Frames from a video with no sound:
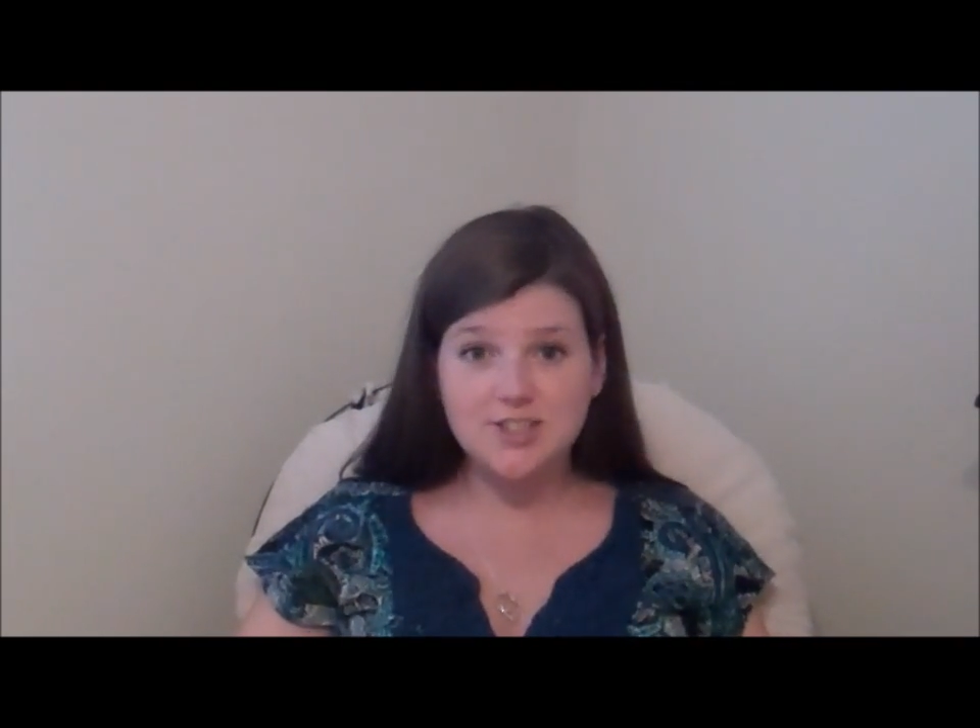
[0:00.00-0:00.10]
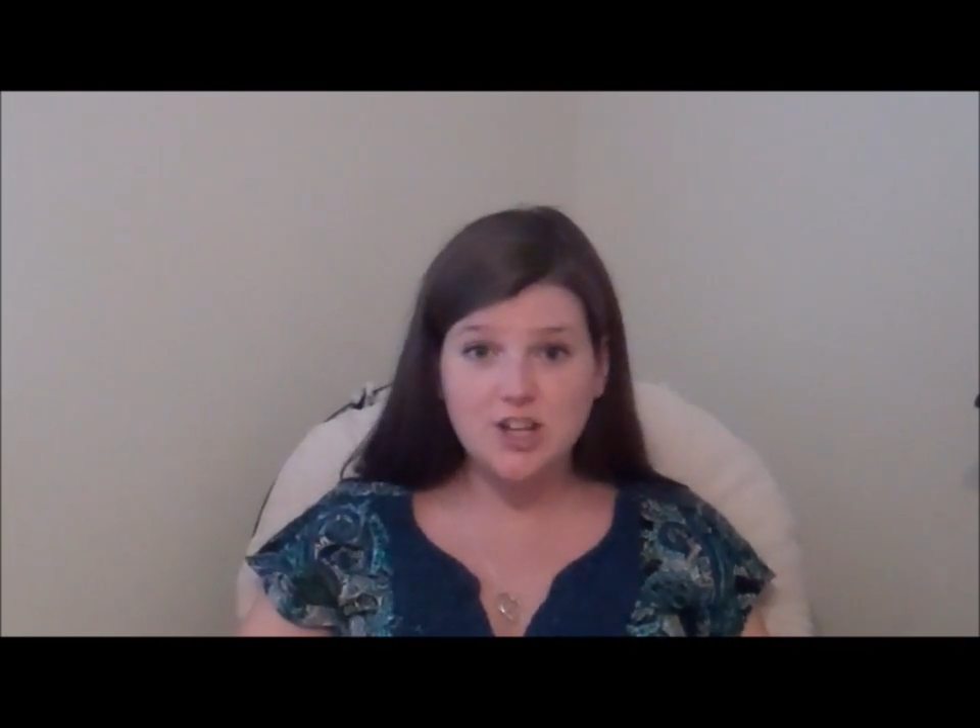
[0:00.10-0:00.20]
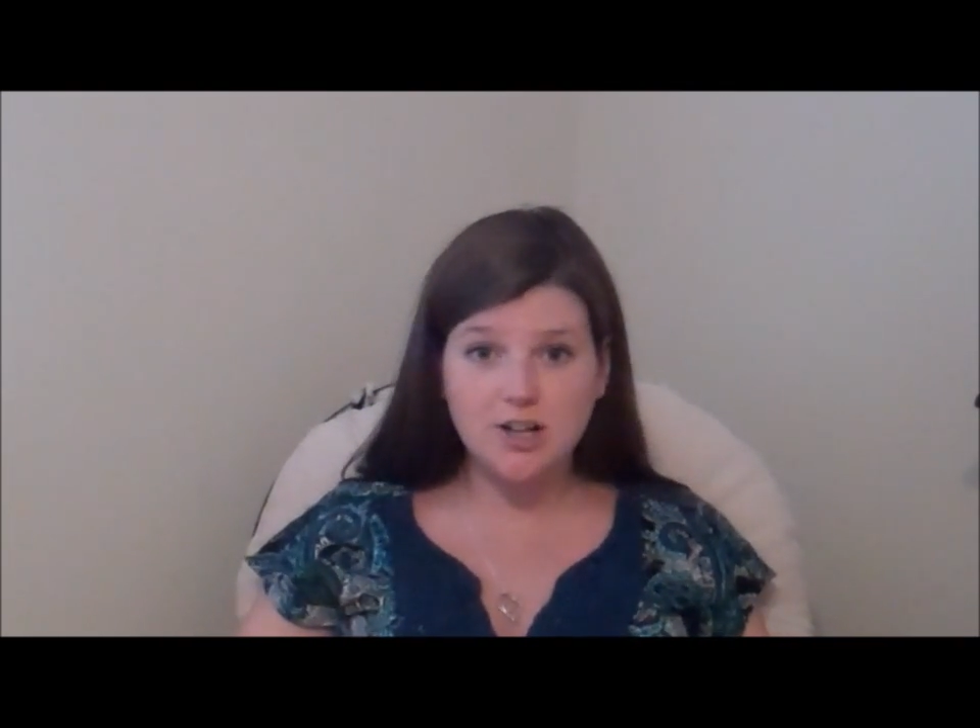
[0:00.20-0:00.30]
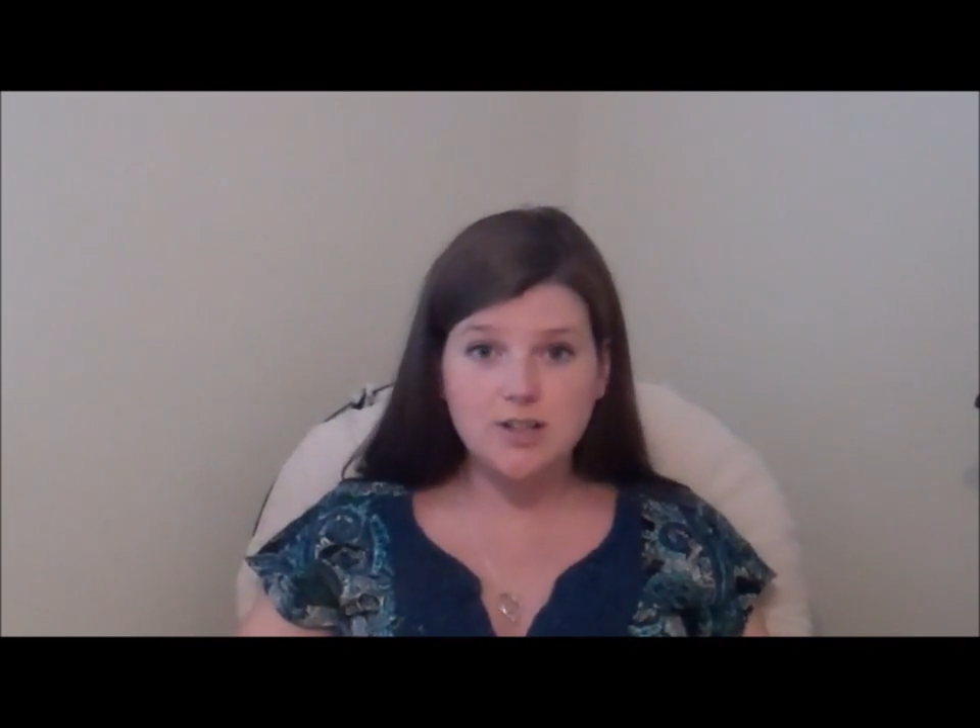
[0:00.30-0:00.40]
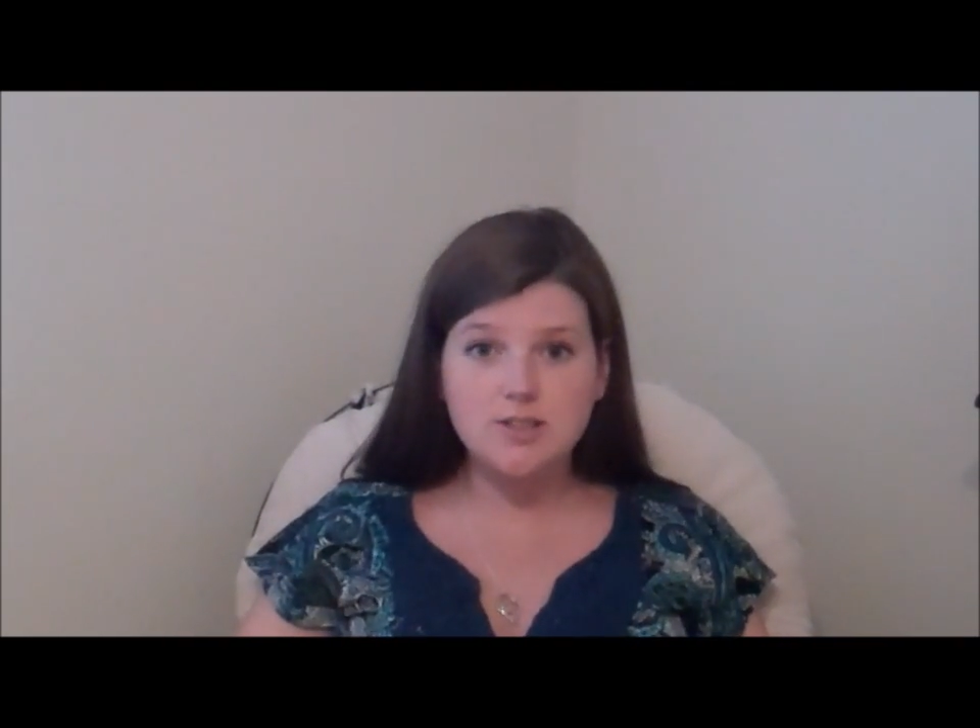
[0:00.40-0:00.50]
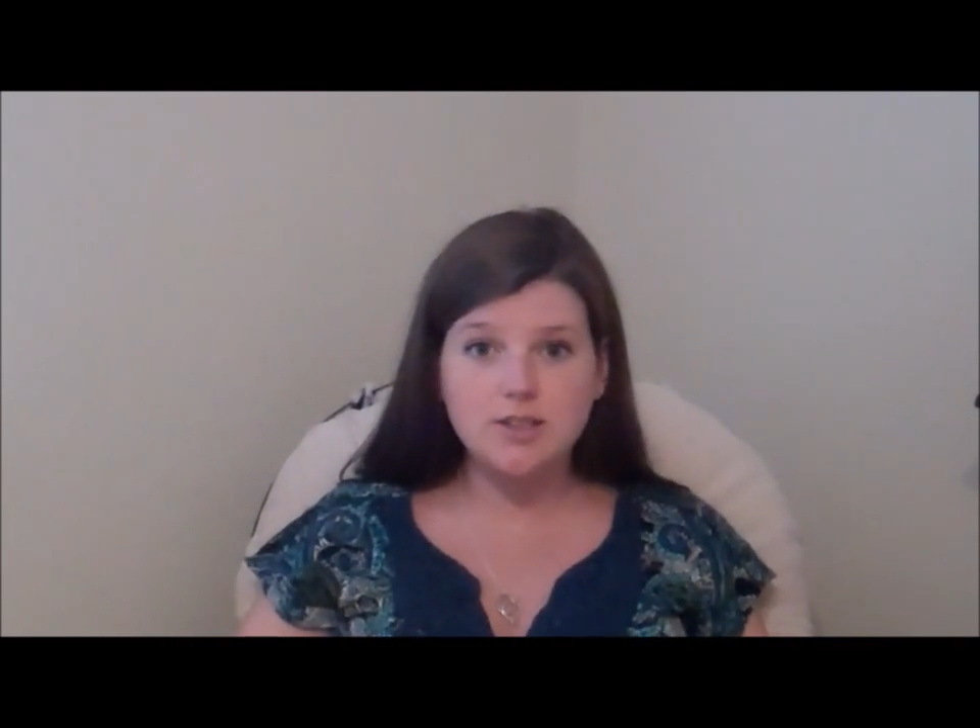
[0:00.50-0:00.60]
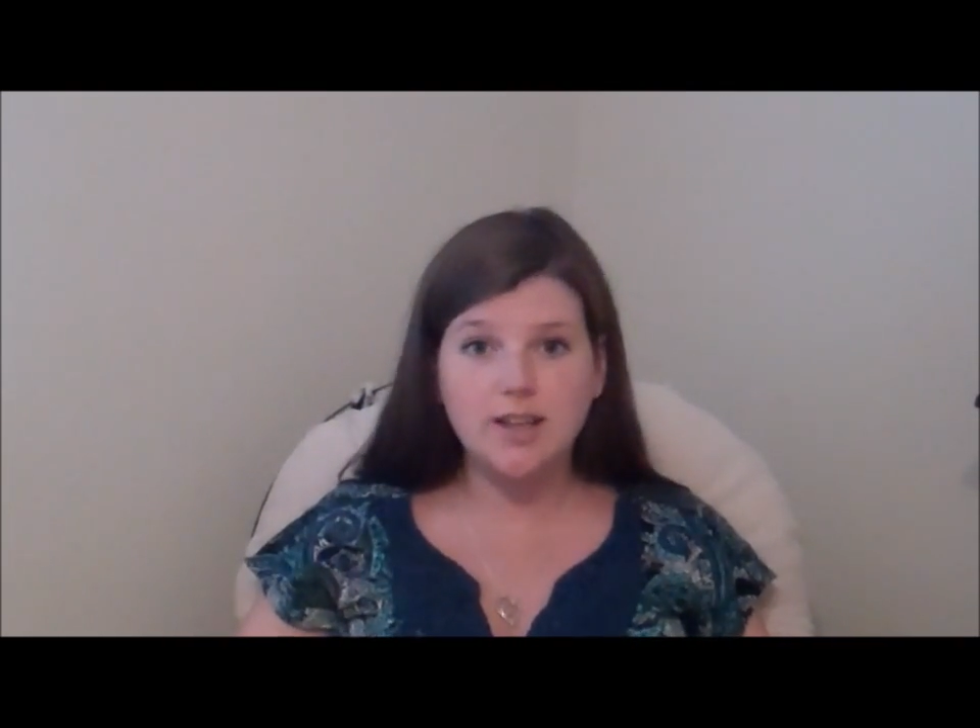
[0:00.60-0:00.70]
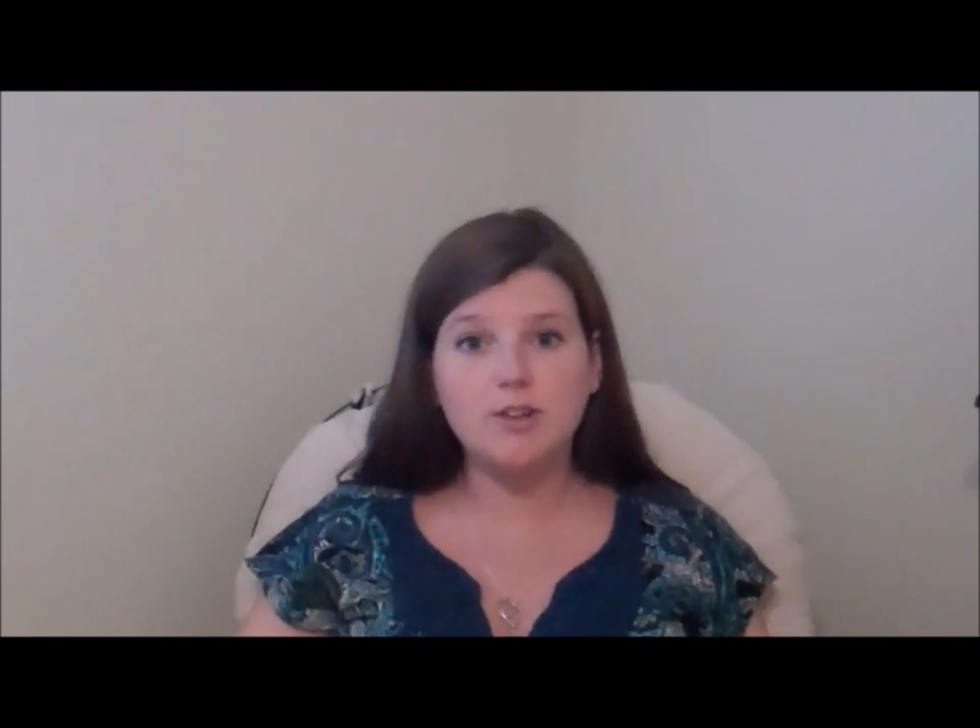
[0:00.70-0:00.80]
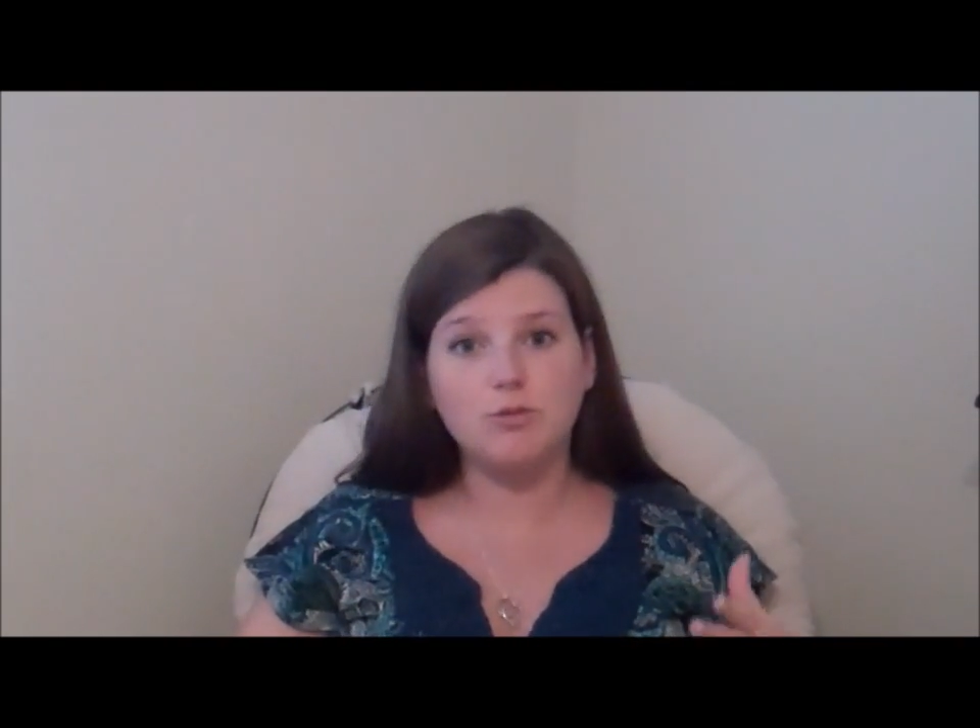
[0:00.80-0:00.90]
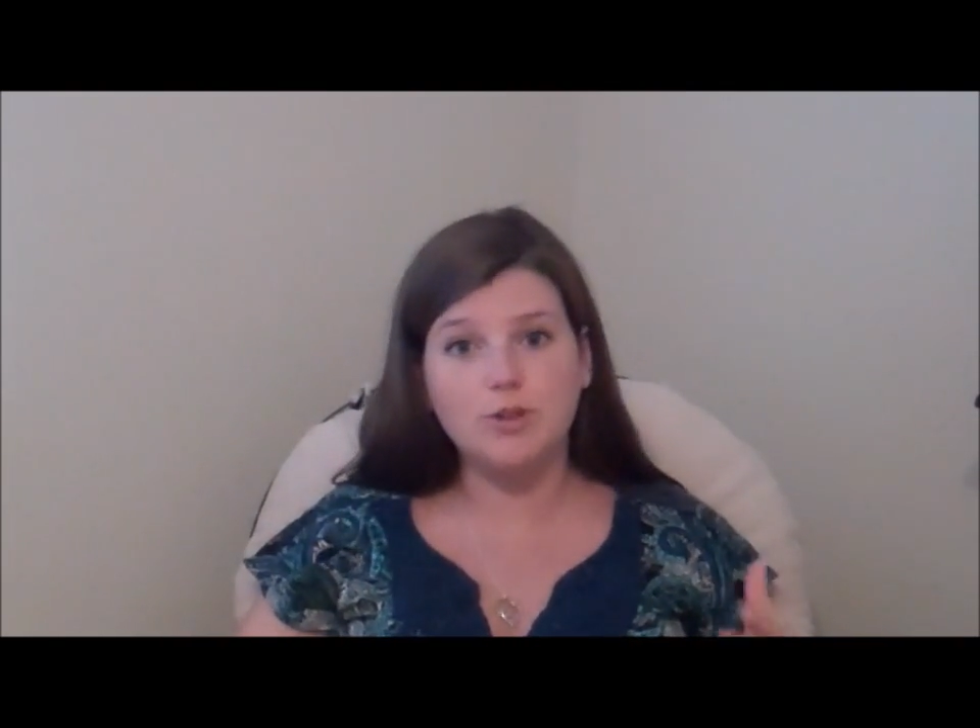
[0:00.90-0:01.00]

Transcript: started to like